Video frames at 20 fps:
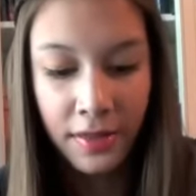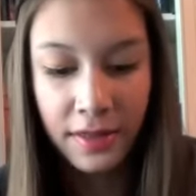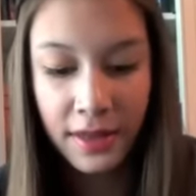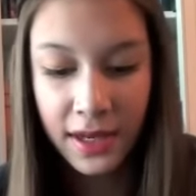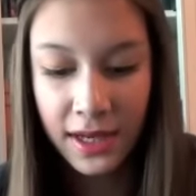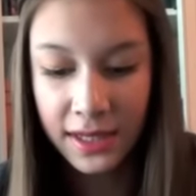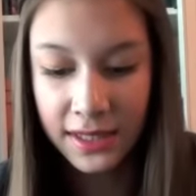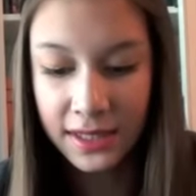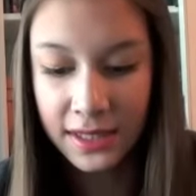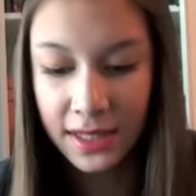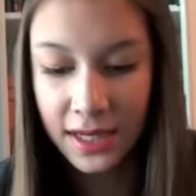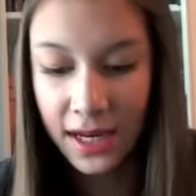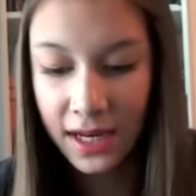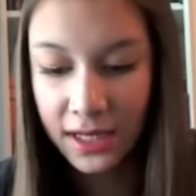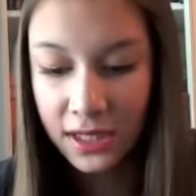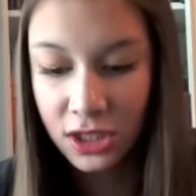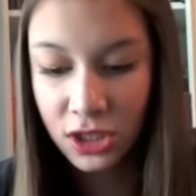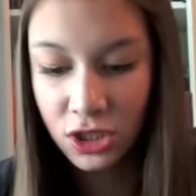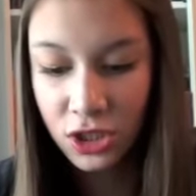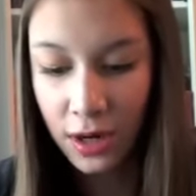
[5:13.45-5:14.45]
this
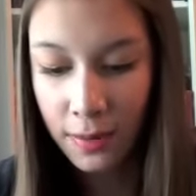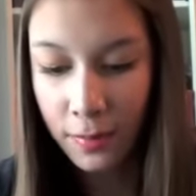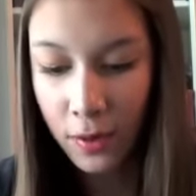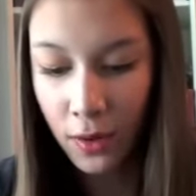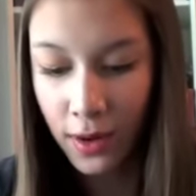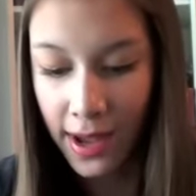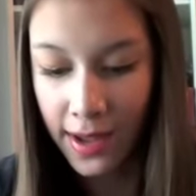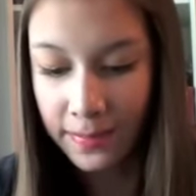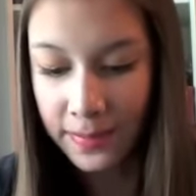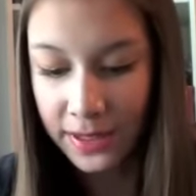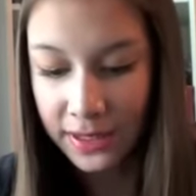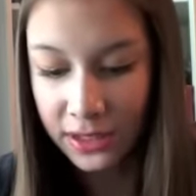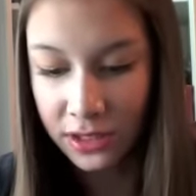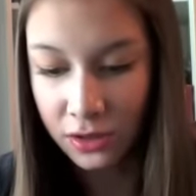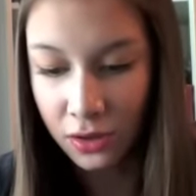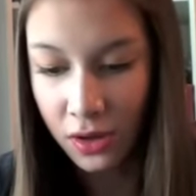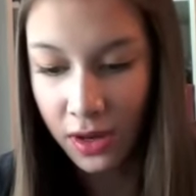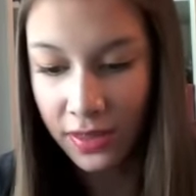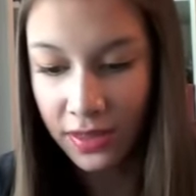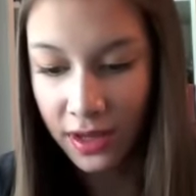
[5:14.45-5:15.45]
NYX Jumbo Eye
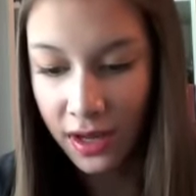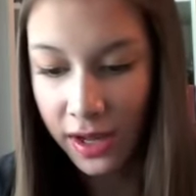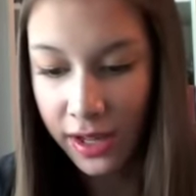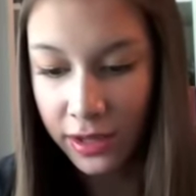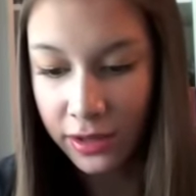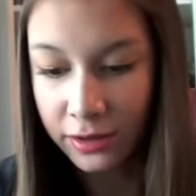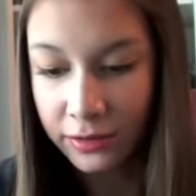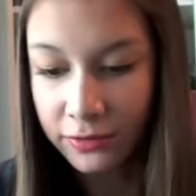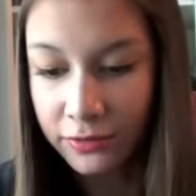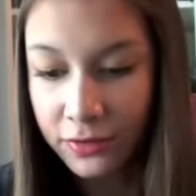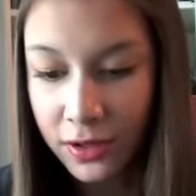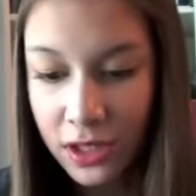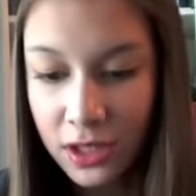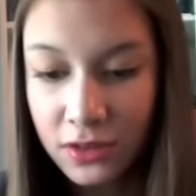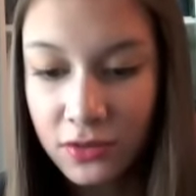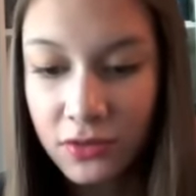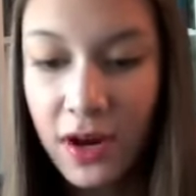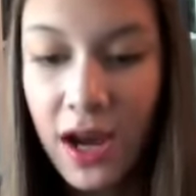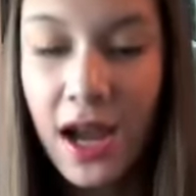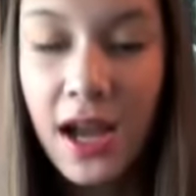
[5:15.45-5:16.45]
Pencil in the color
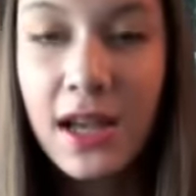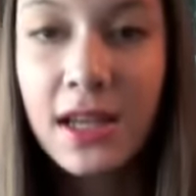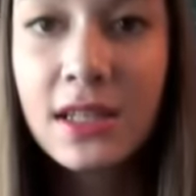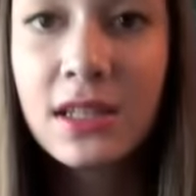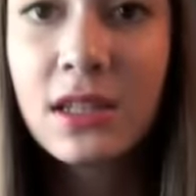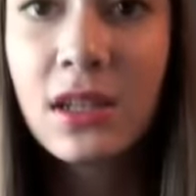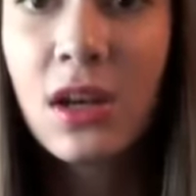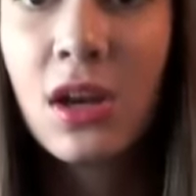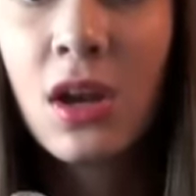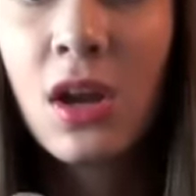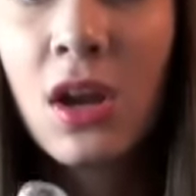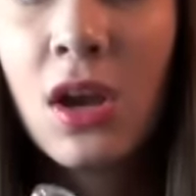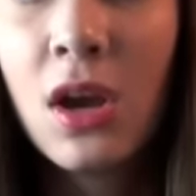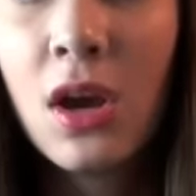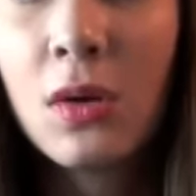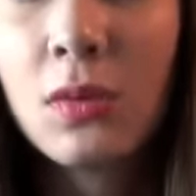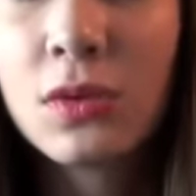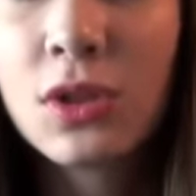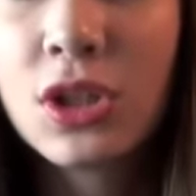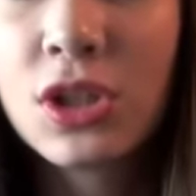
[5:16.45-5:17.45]
French Fries,
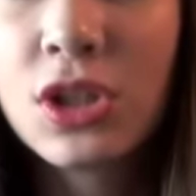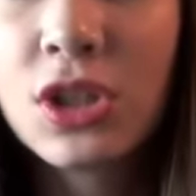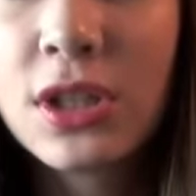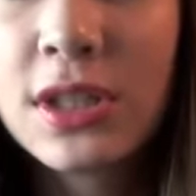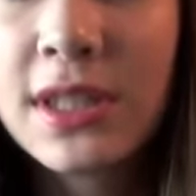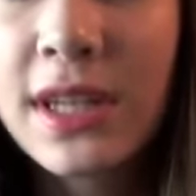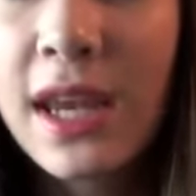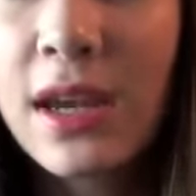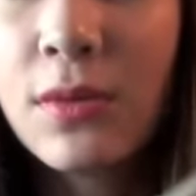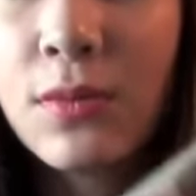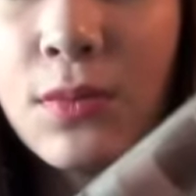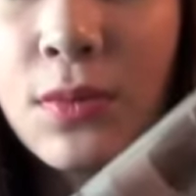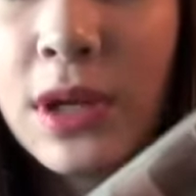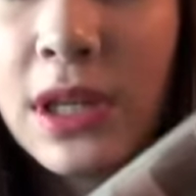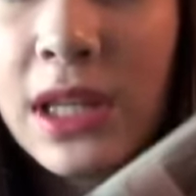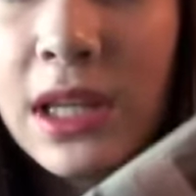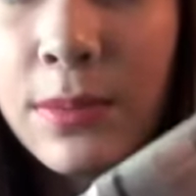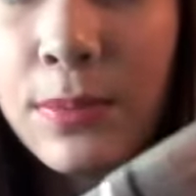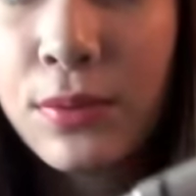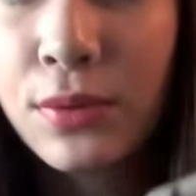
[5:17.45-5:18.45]
which is just a
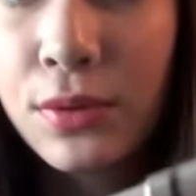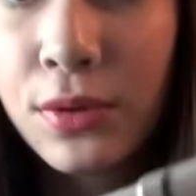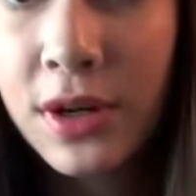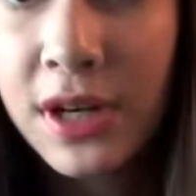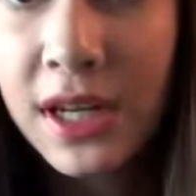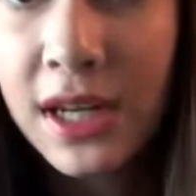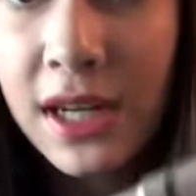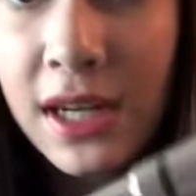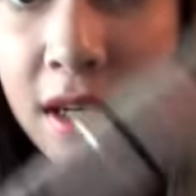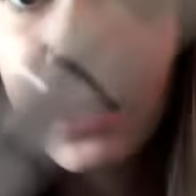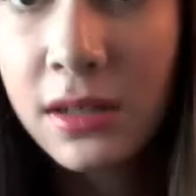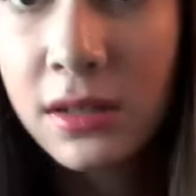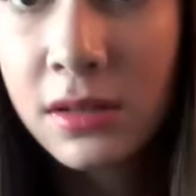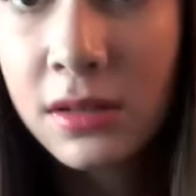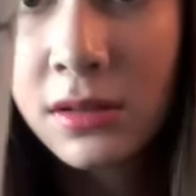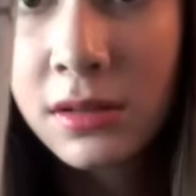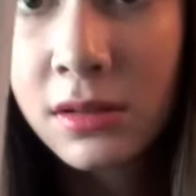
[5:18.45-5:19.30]
really pretty